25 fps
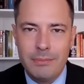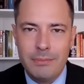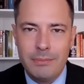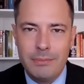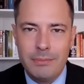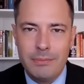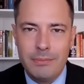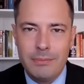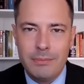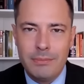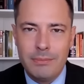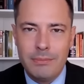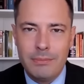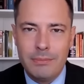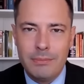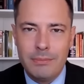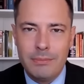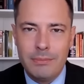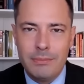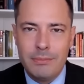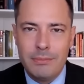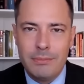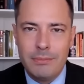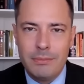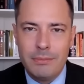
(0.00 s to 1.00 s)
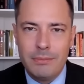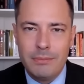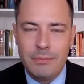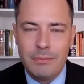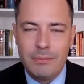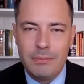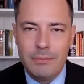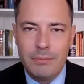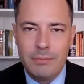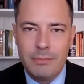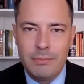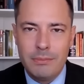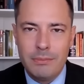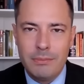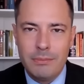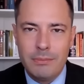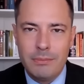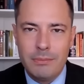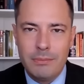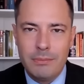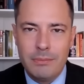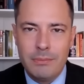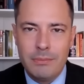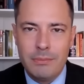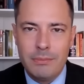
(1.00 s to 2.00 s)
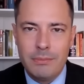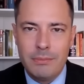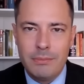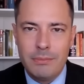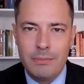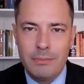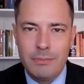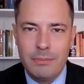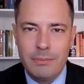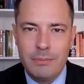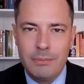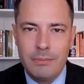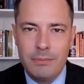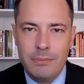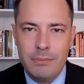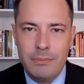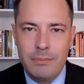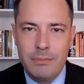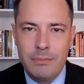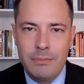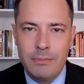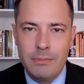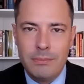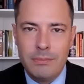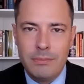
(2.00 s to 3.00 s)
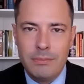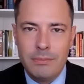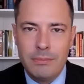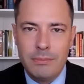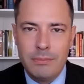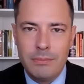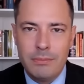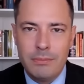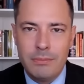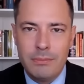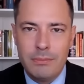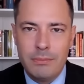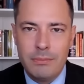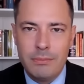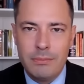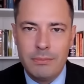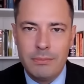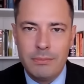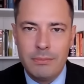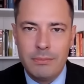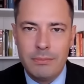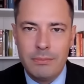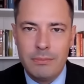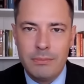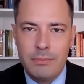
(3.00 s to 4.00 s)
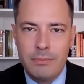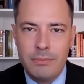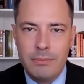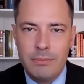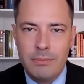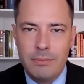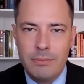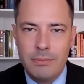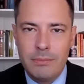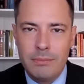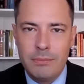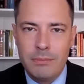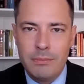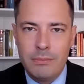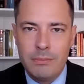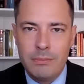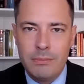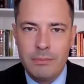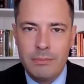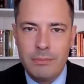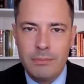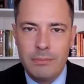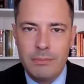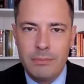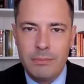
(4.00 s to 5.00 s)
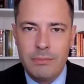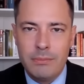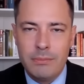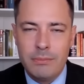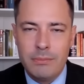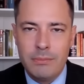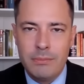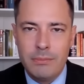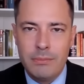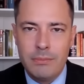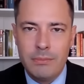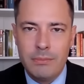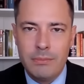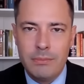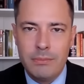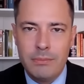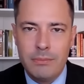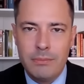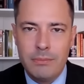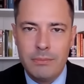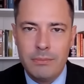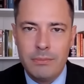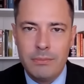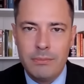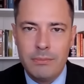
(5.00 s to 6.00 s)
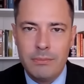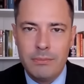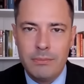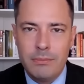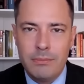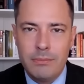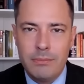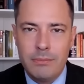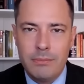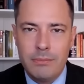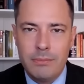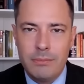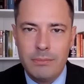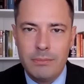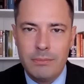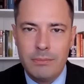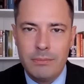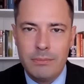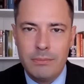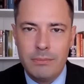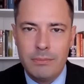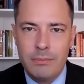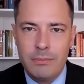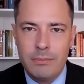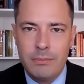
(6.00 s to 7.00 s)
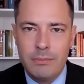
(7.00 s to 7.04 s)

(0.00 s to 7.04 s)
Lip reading: (silent)